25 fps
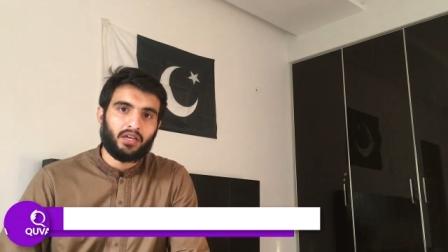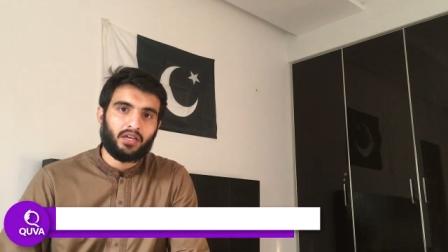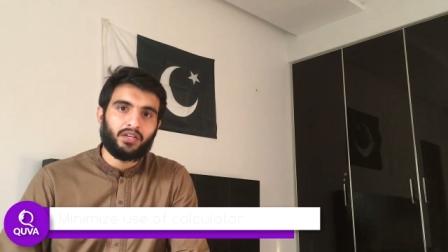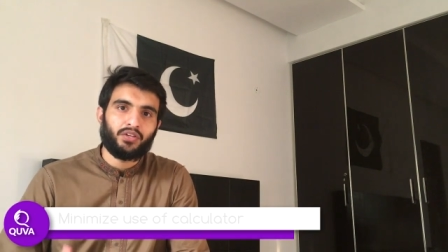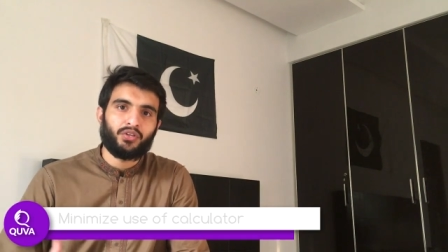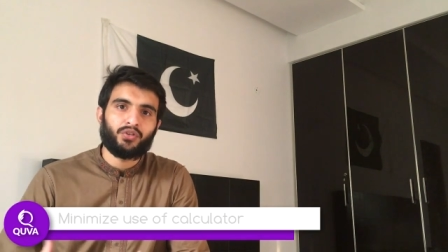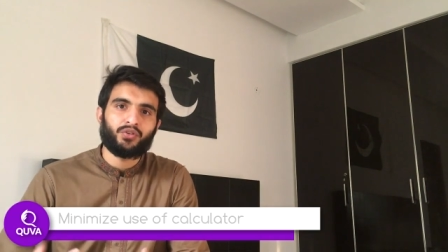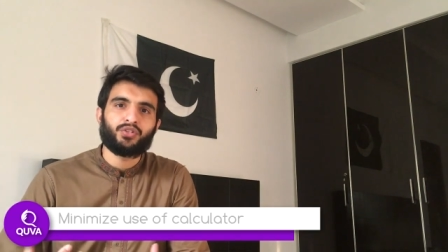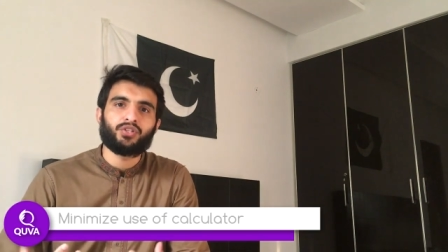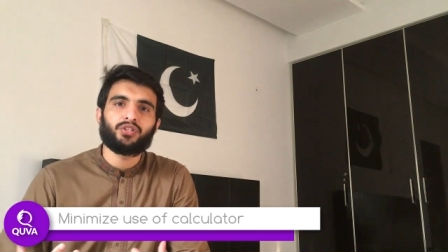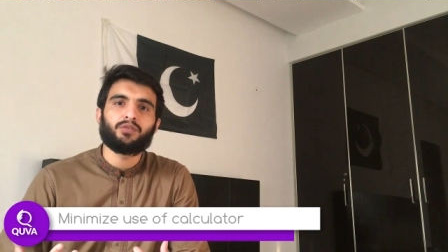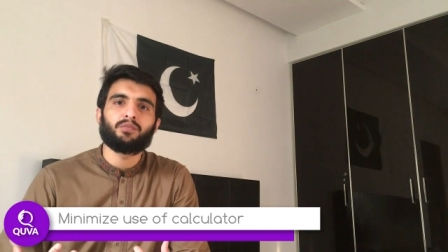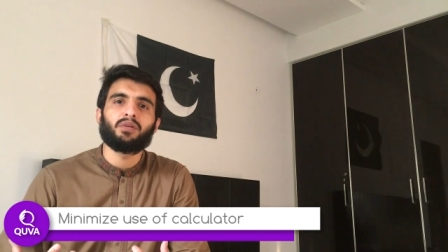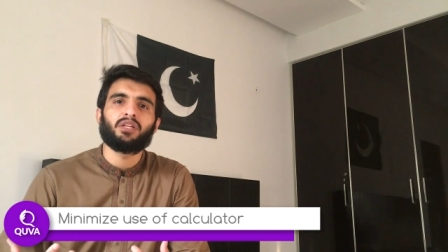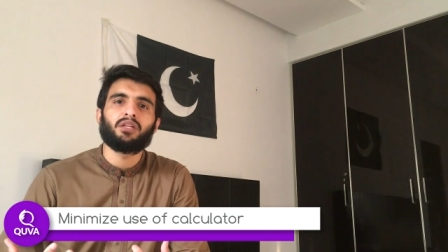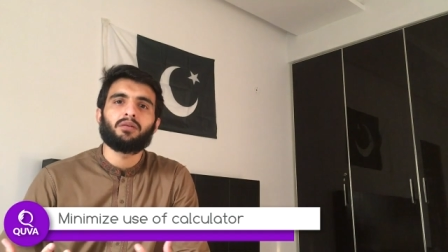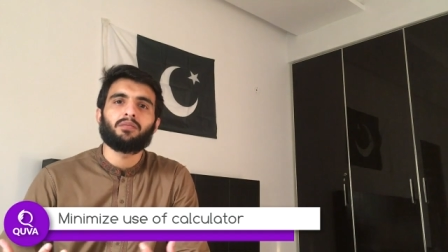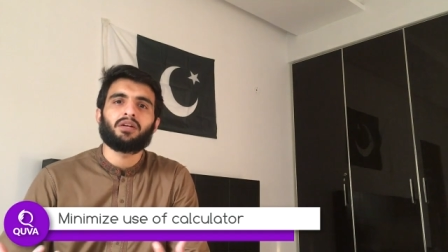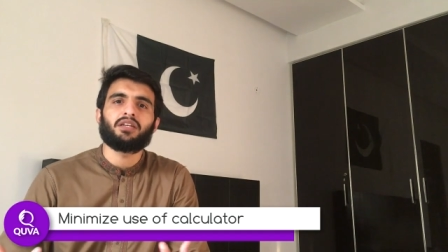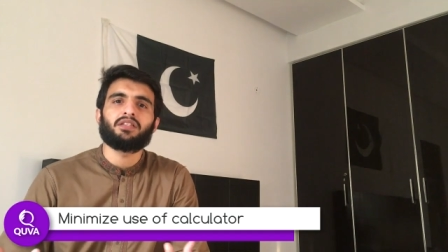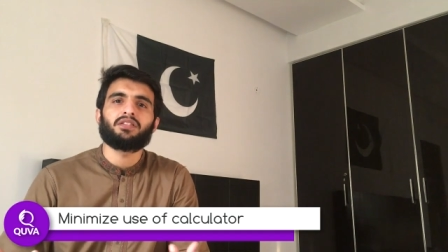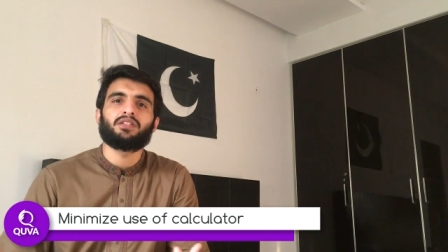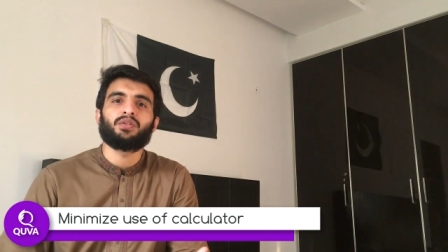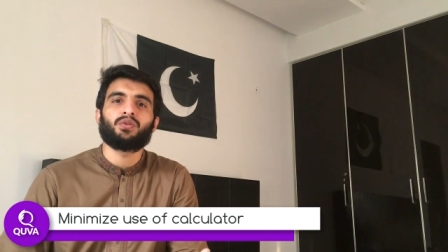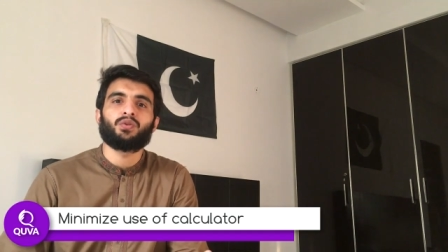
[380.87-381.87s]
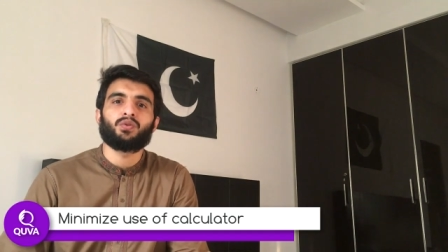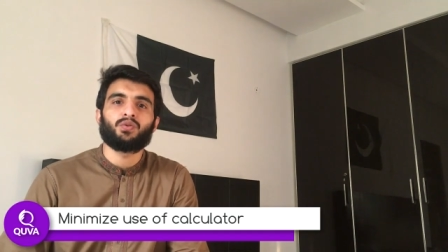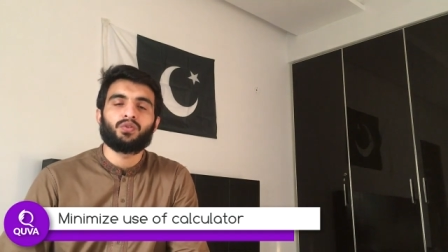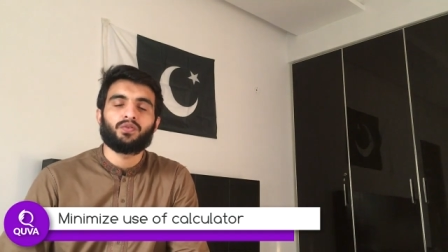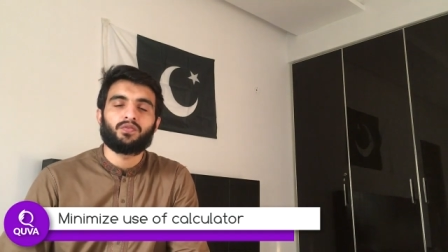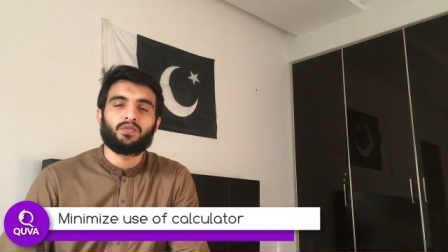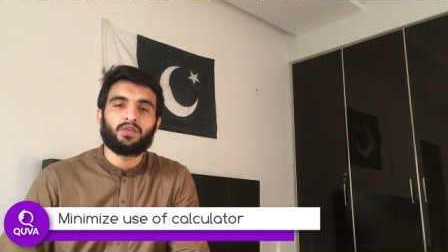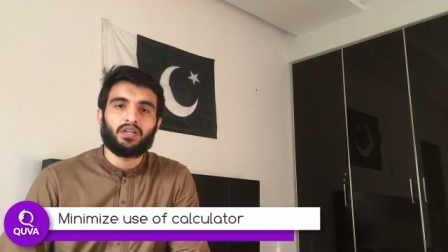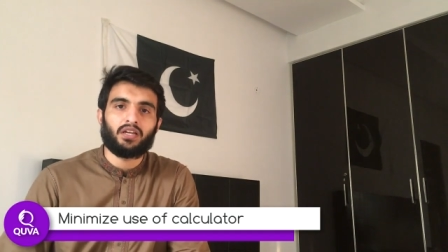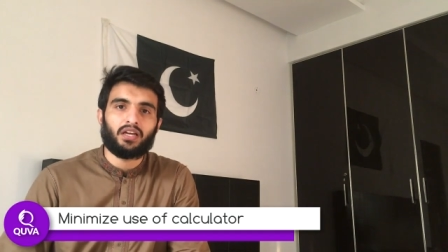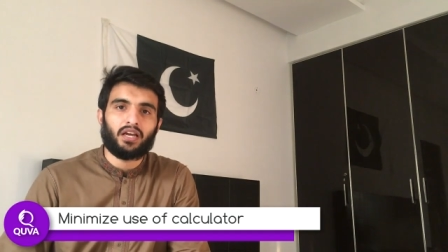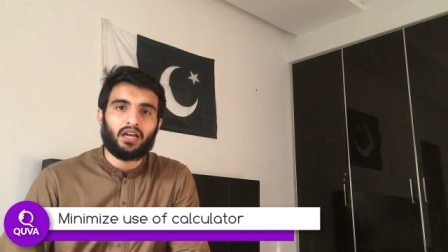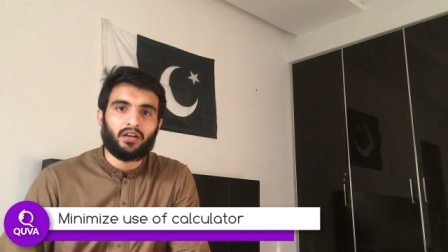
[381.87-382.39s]
You should minimize the use of
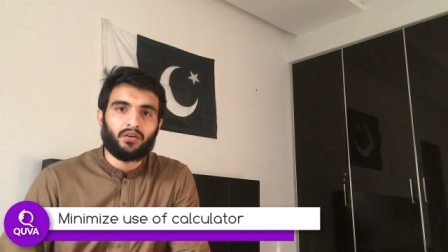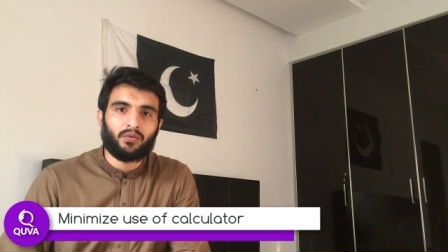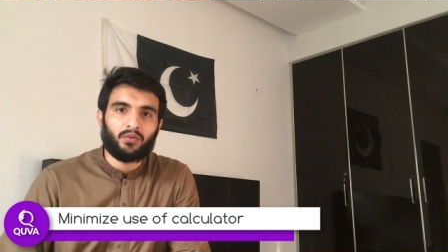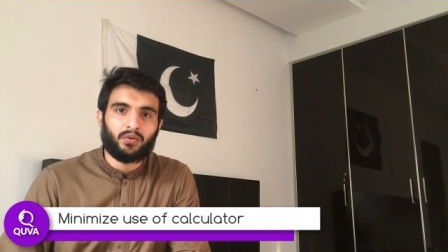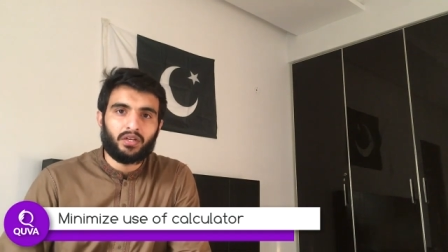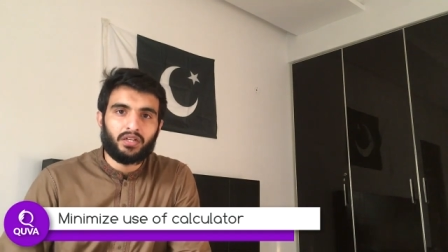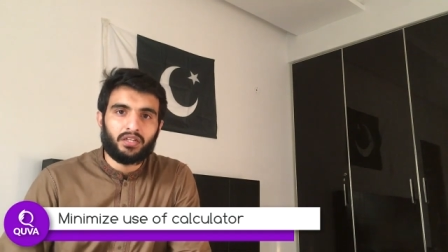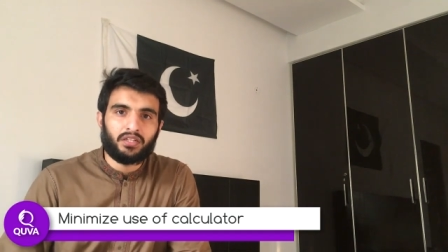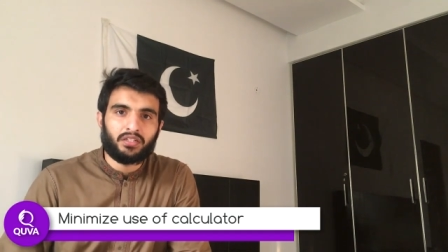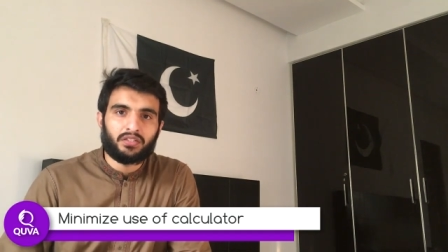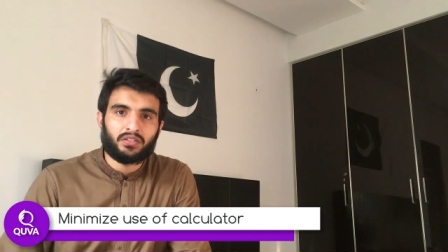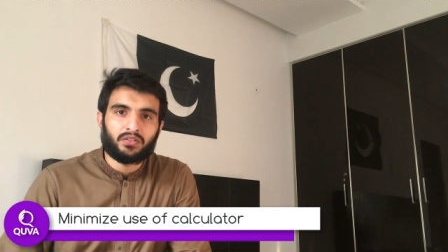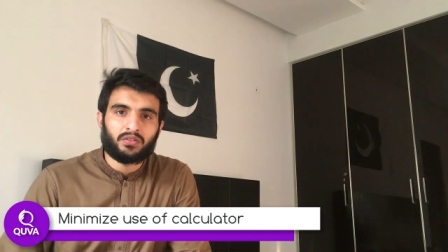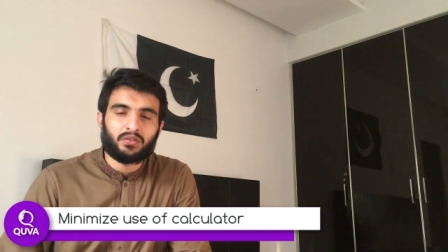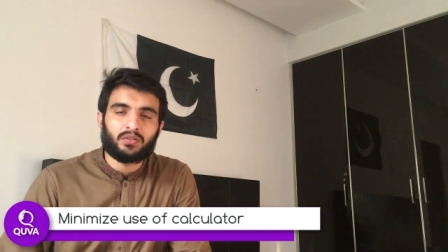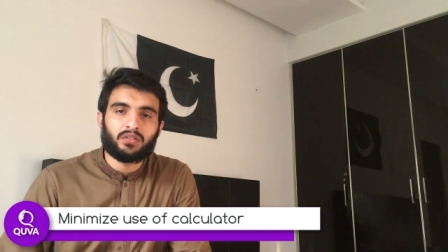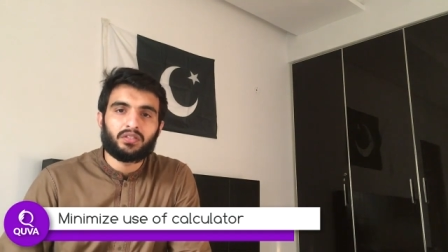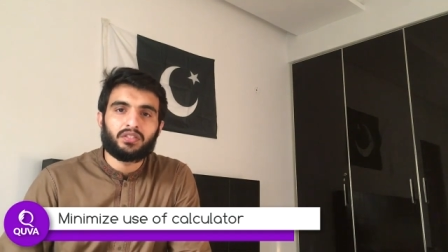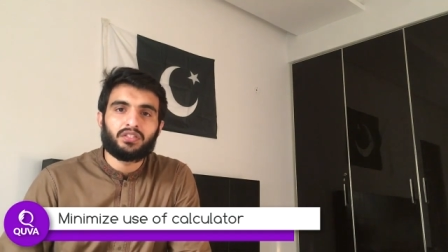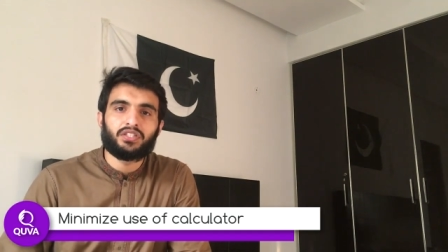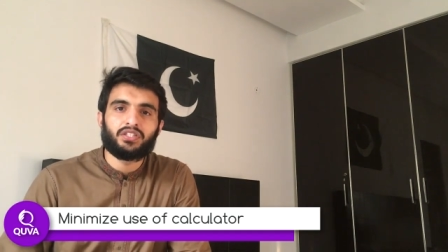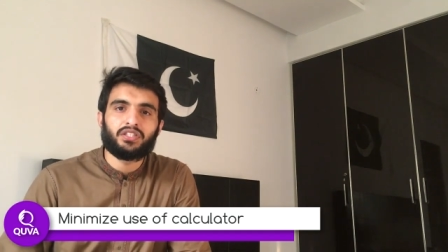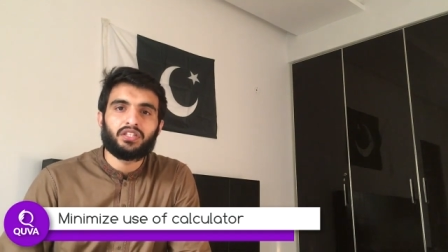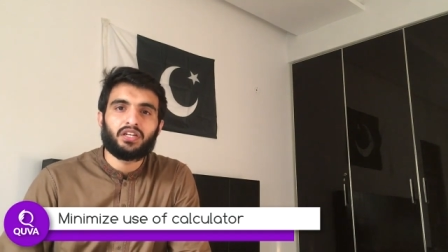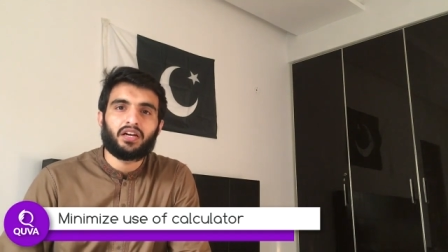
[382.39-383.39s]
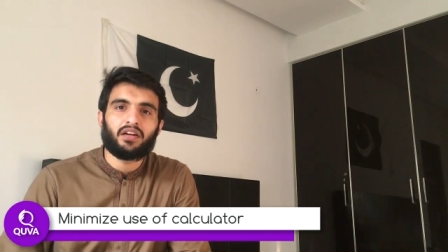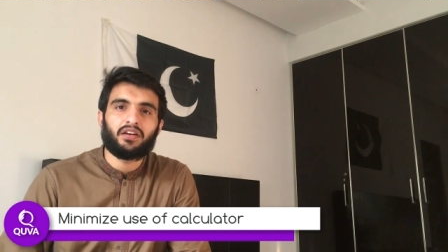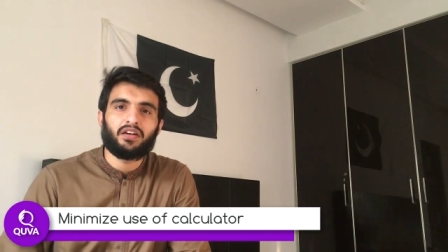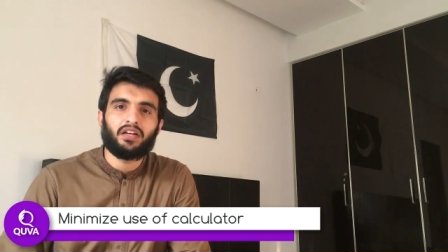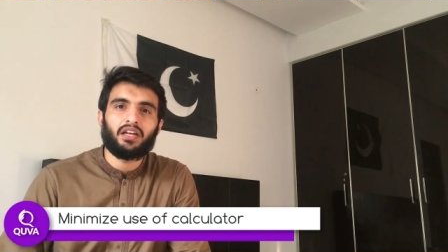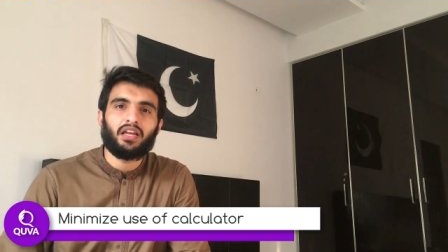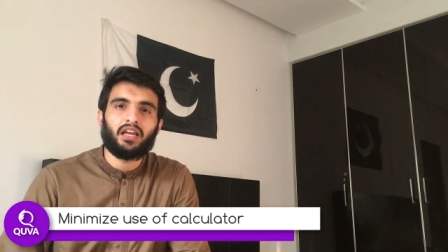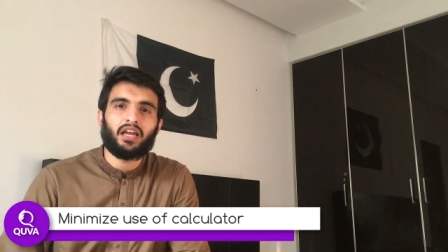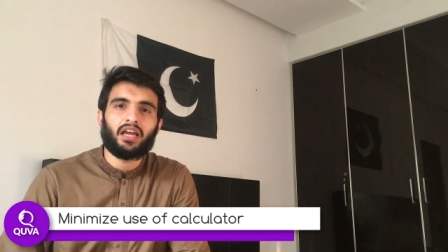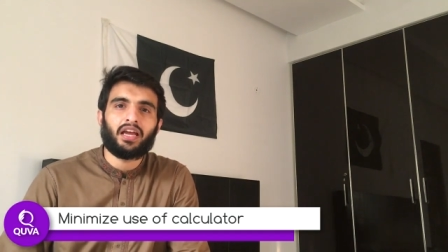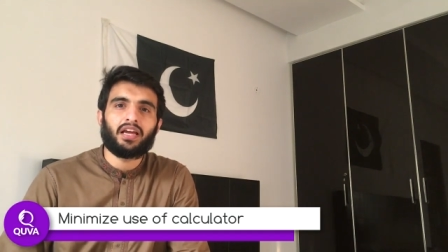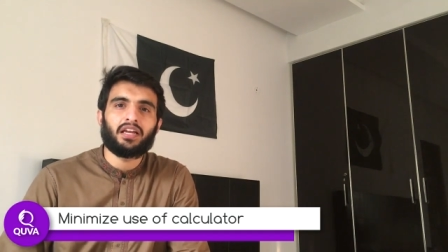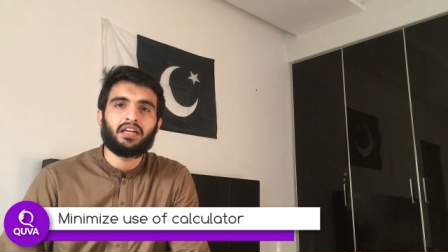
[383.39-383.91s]
the calculator on the
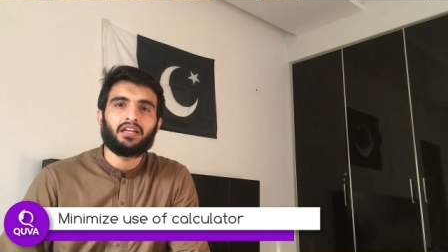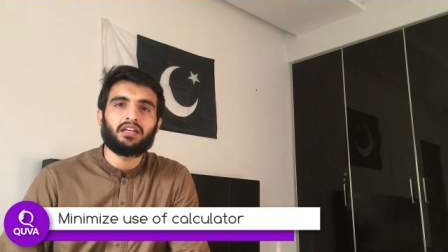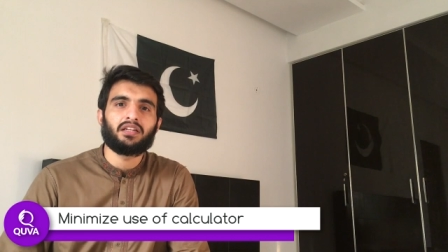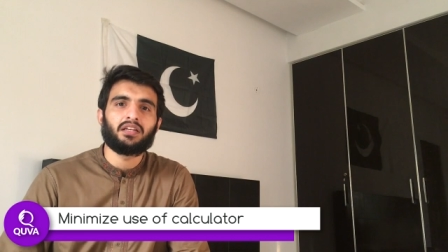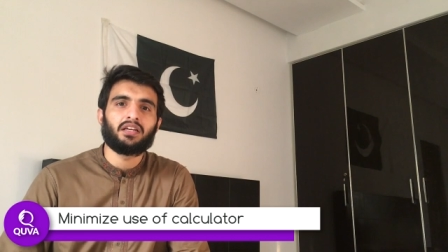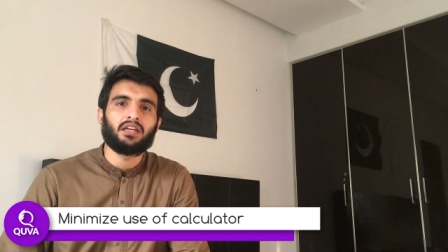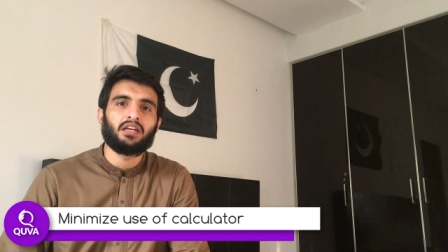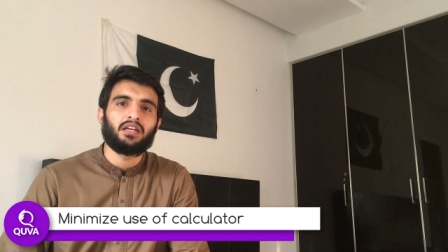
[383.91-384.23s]
GRE and